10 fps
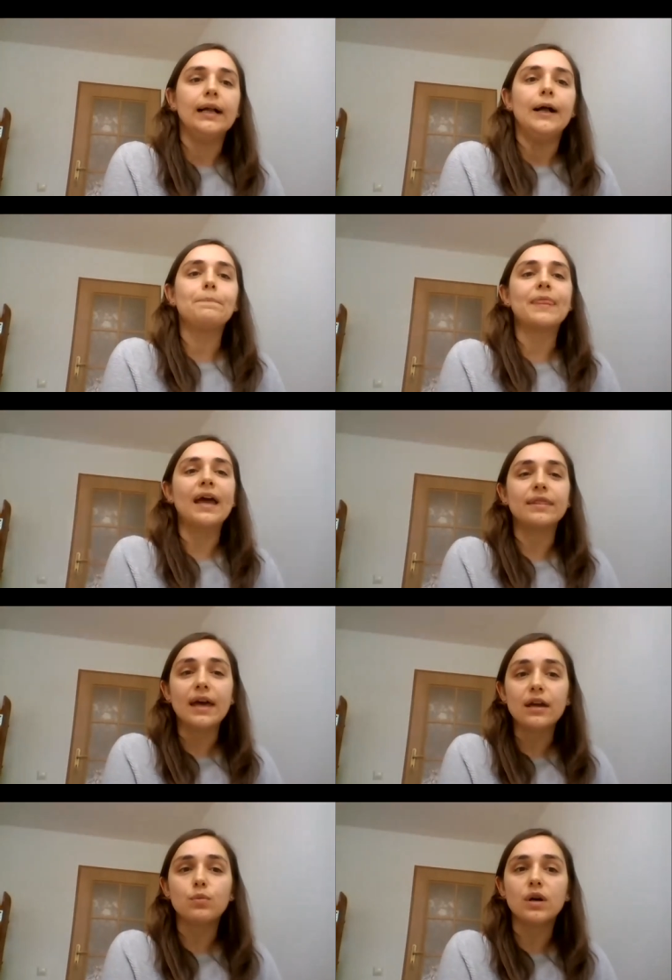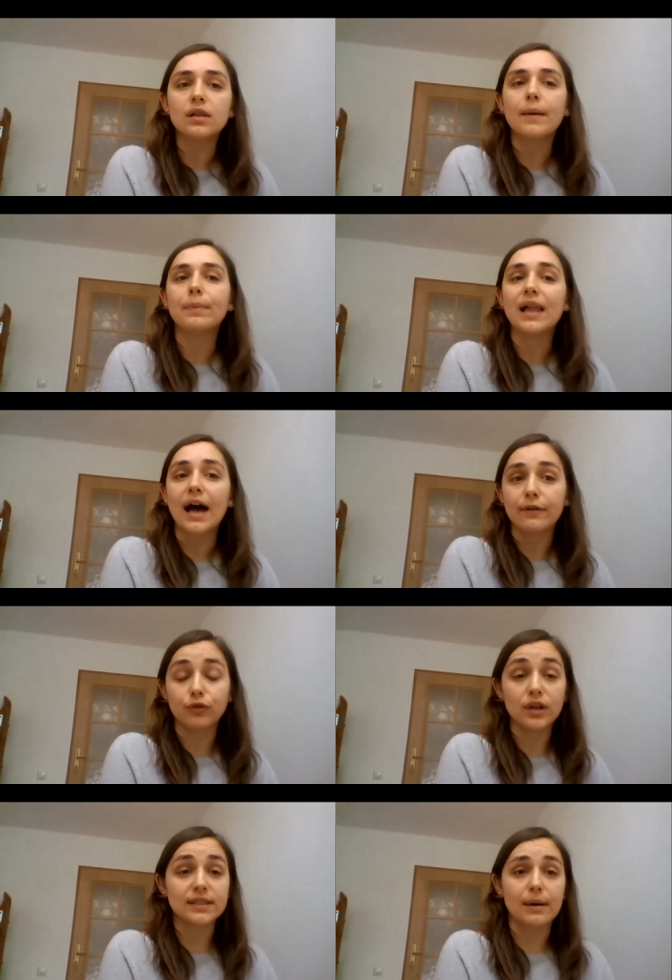and they will apply,
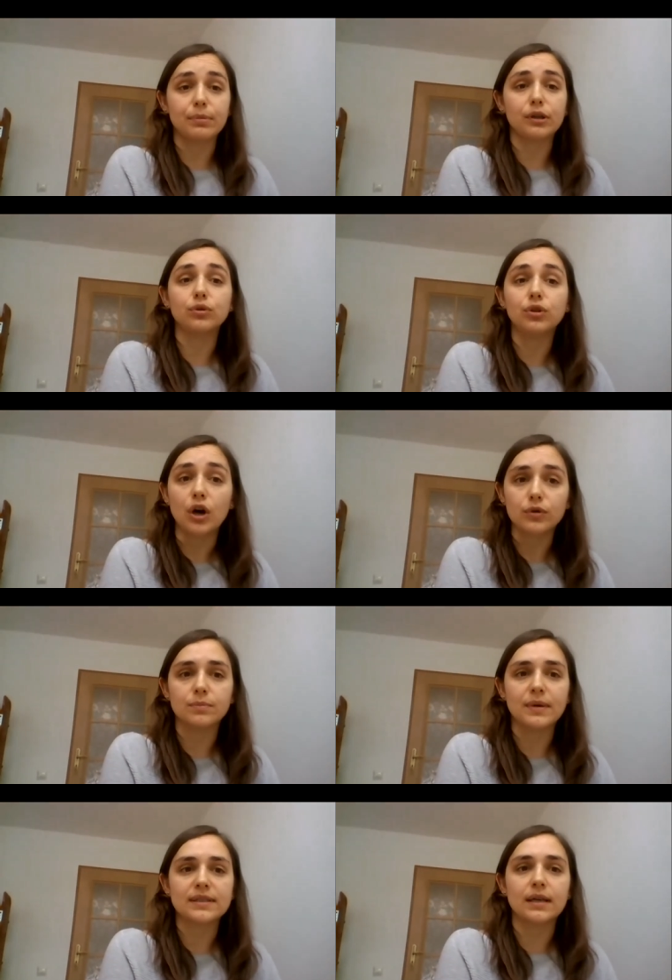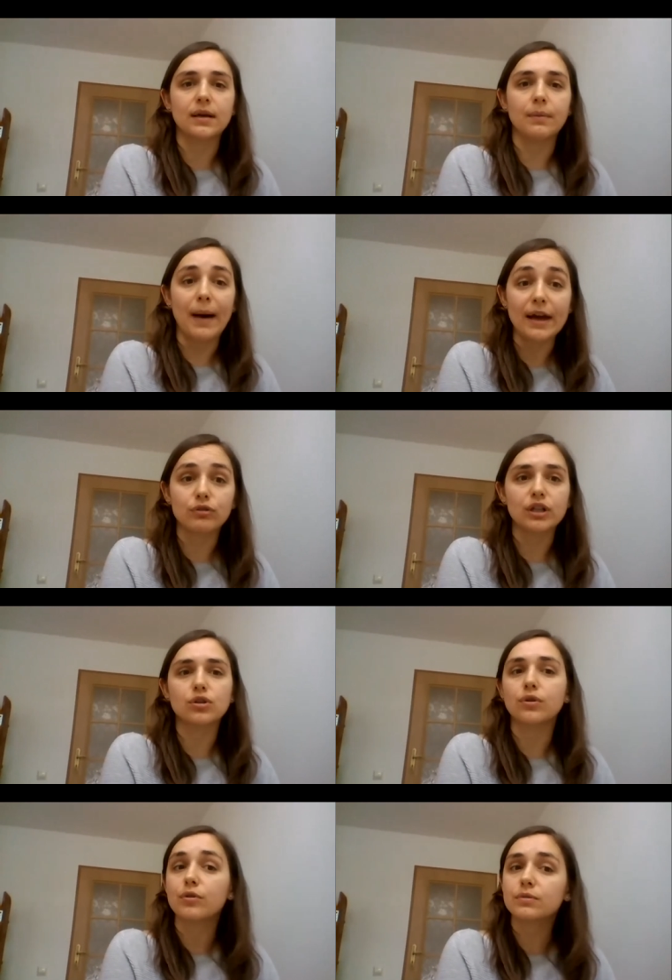for example, to those missing migrants
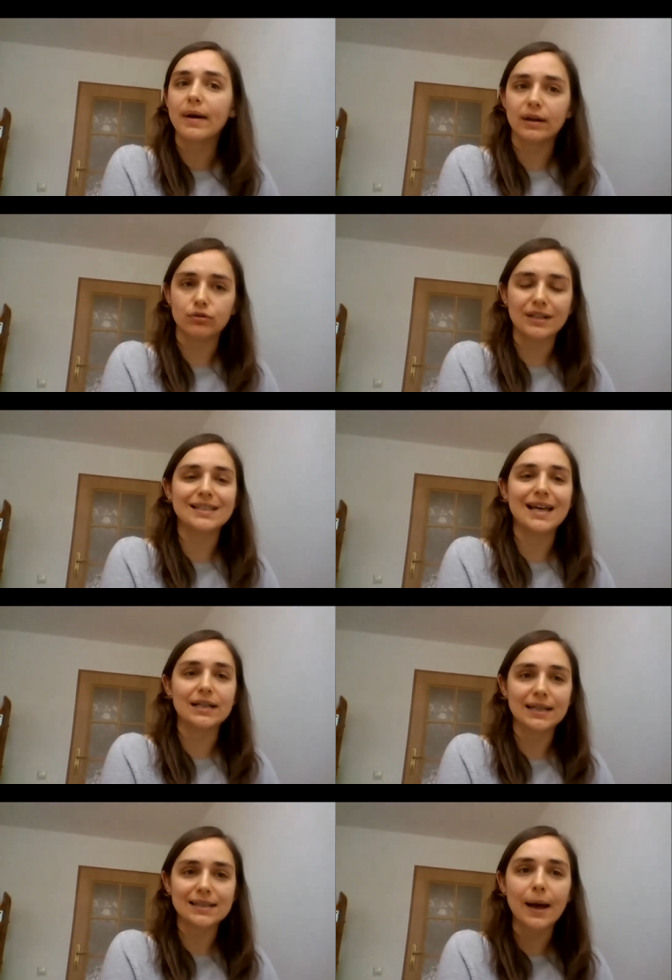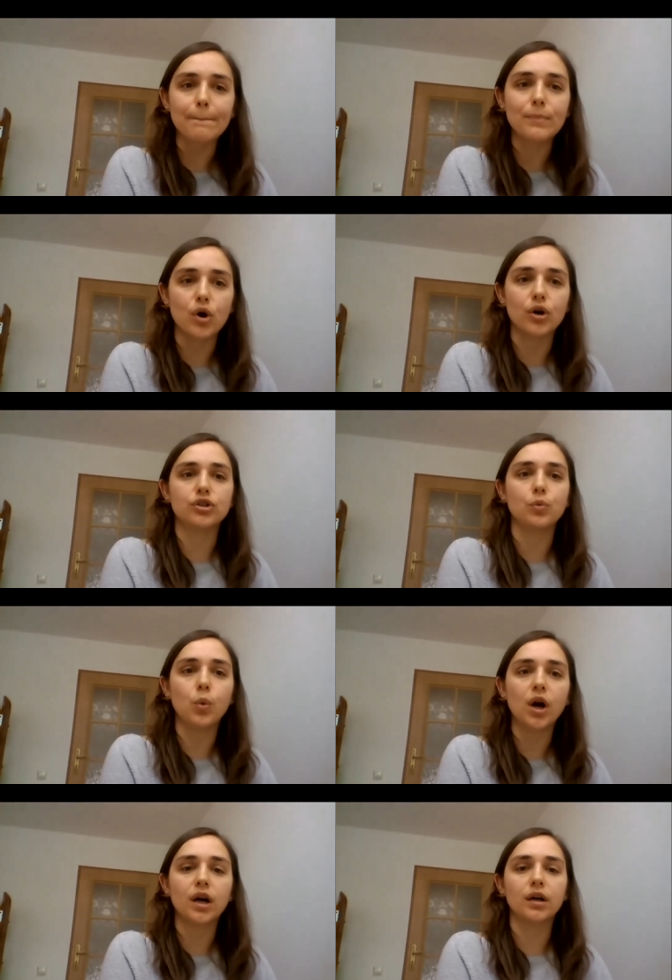or those migrants that at some point
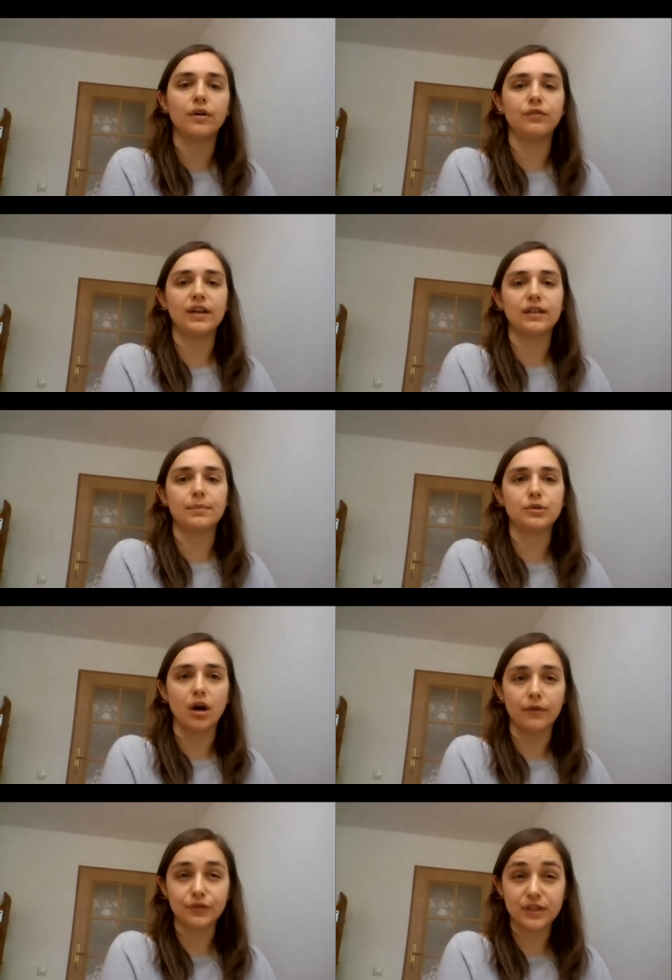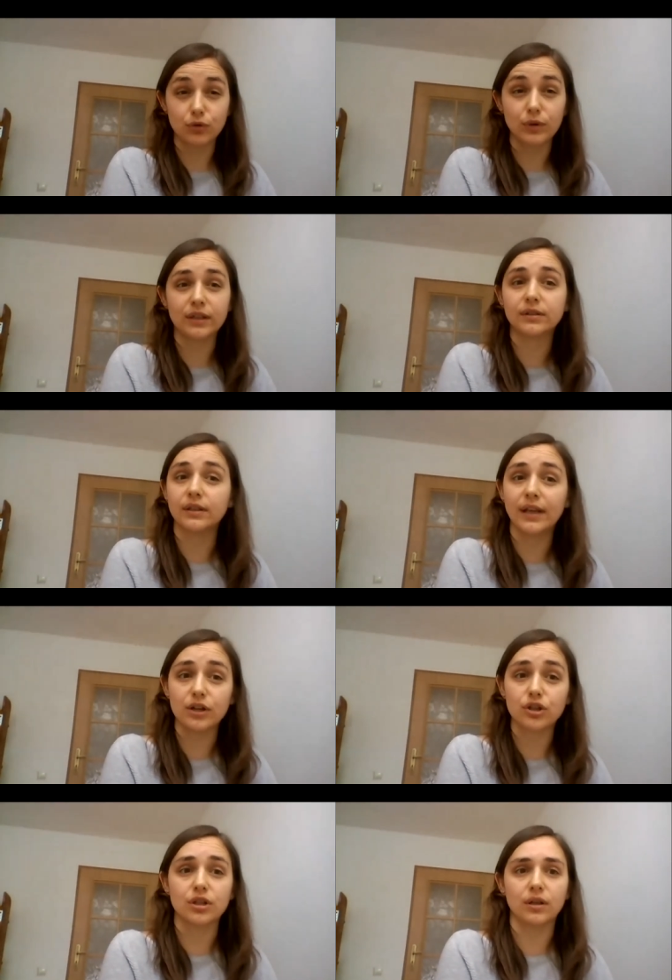were victims of secret
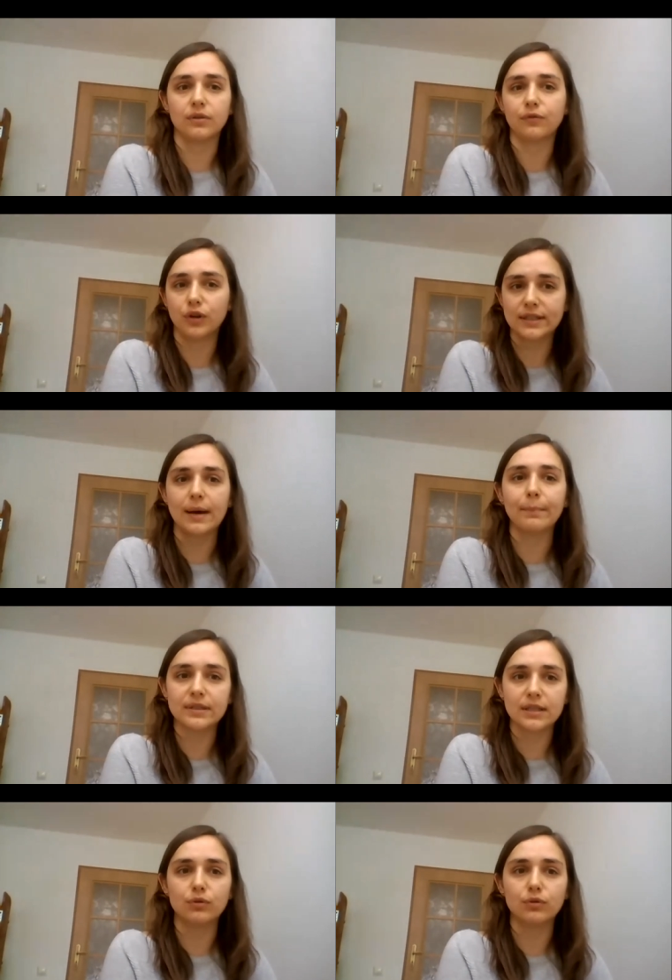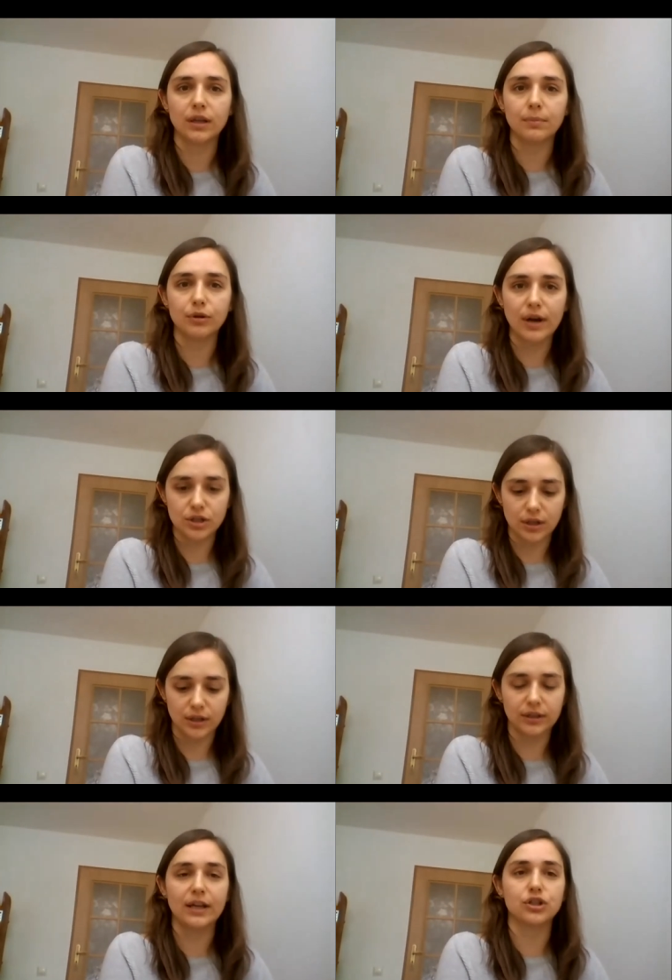detention, for example, secret immigration
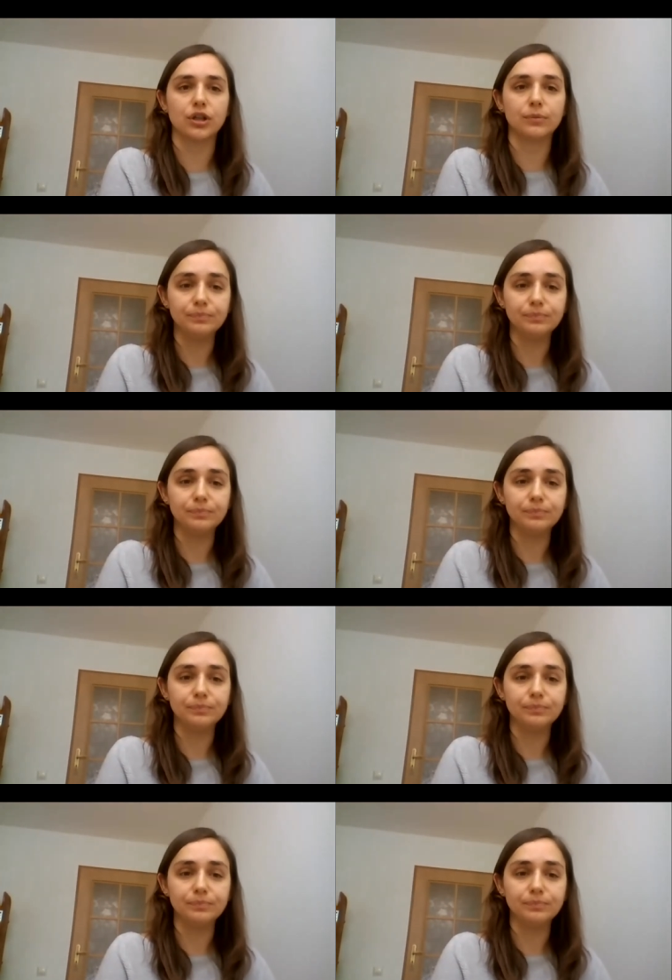detention.